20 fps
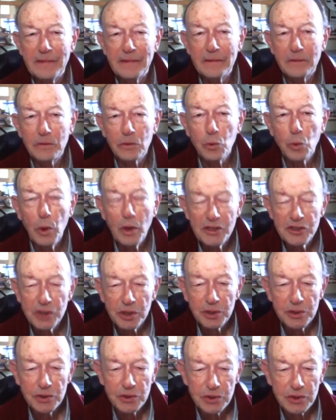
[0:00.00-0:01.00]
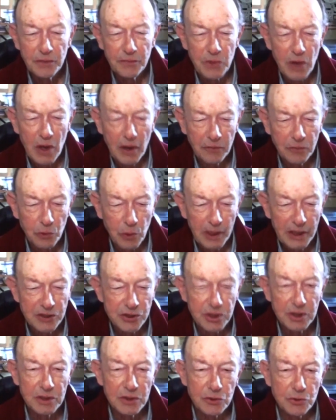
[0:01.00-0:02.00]
Questions, if you have
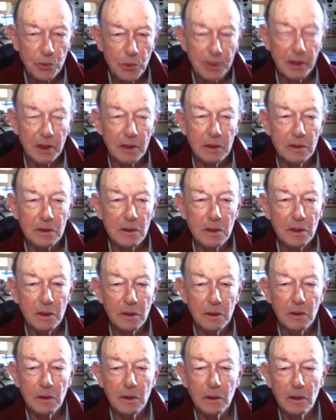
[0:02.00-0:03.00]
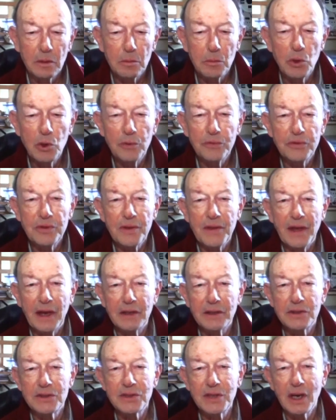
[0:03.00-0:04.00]
questions, we can move to that
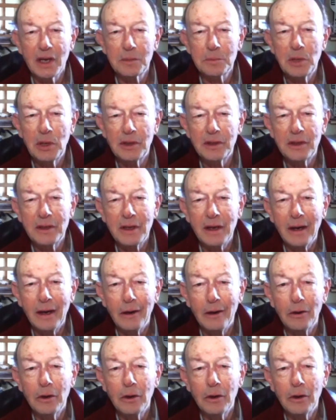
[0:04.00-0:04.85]
segment now.